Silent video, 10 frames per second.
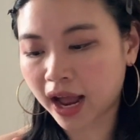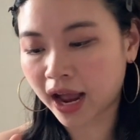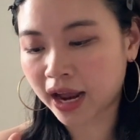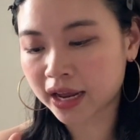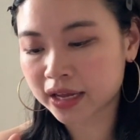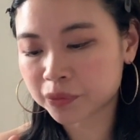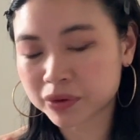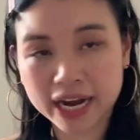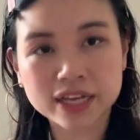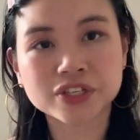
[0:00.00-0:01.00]
I
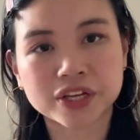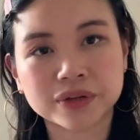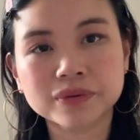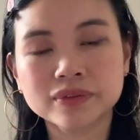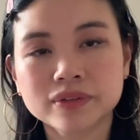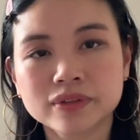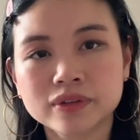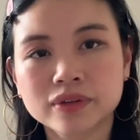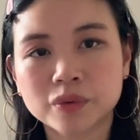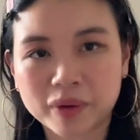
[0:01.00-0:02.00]
would ask you,
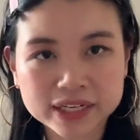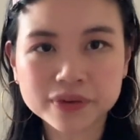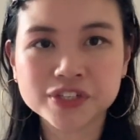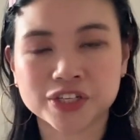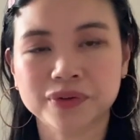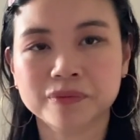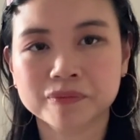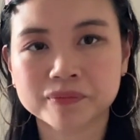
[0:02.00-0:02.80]
why don't you?